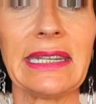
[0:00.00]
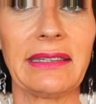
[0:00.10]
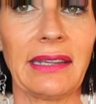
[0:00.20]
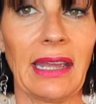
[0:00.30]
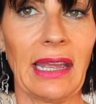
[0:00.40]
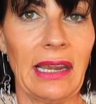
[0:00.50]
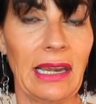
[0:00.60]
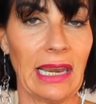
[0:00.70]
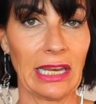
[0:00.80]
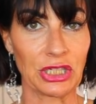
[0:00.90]

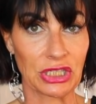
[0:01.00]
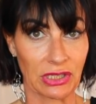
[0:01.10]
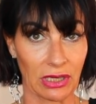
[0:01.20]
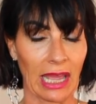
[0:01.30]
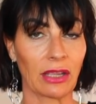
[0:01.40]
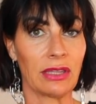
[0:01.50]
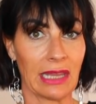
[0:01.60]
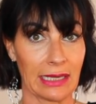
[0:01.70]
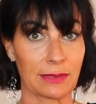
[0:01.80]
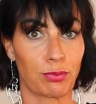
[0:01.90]
detail, like just like a
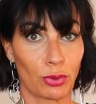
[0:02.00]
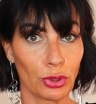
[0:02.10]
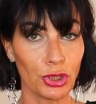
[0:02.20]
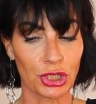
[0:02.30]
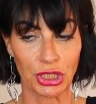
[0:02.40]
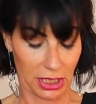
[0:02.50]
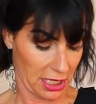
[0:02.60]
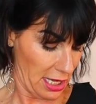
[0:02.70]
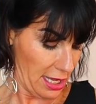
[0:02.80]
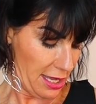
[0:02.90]
nice brooch.
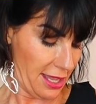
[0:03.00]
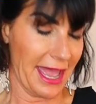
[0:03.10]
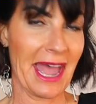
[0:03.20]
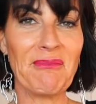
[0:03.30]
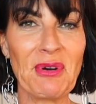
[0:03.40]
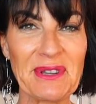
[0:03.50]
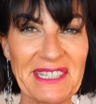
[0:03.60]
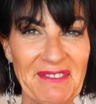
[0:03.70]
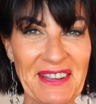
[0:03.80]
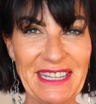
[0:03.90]
I'm always
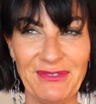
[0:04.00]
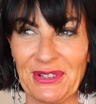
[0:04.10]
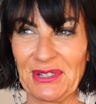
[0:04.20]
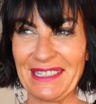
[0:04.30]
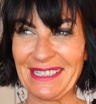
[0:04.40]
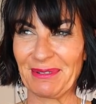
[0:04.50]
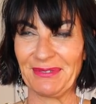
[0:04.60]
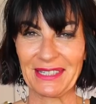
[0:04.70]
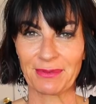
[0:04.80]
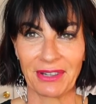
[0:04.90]
having difficulties
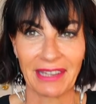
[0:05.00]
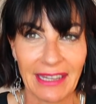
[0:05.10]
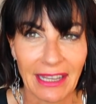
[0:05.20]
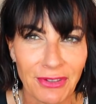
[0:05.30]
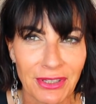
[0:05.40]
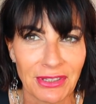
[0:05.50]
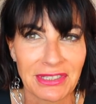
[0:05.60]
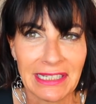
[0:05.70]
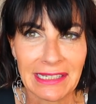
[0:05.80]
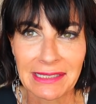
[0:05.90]
with this one. And have you
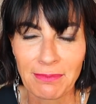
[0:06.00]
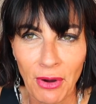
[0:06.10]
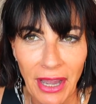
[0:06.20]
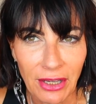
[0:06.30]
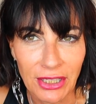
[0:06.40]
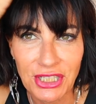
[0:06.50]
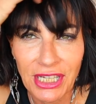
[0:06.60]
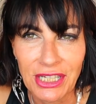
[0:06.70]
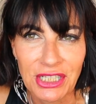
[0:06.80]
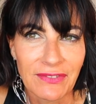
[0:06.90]
noticed, more I got
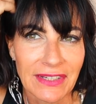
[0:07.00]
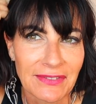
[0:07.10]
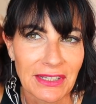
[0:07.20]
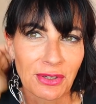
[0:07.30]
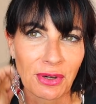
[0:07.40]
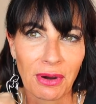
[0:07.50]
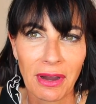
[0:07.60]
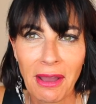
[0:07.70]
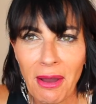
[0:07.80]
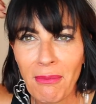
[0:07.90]
changed in this
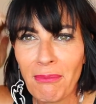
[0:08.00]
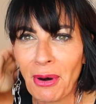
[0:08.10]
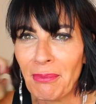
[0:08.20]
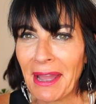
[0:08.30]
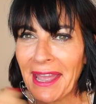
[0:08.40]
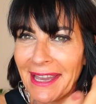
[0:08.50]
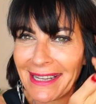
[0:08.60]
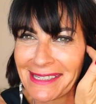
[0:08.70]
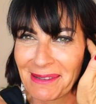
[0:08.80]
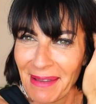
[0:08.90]
video, more my
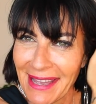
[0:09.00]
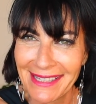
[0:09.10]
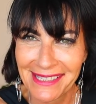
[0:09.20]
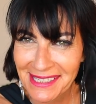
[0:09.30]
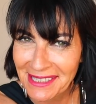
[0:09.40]
hair is a mess,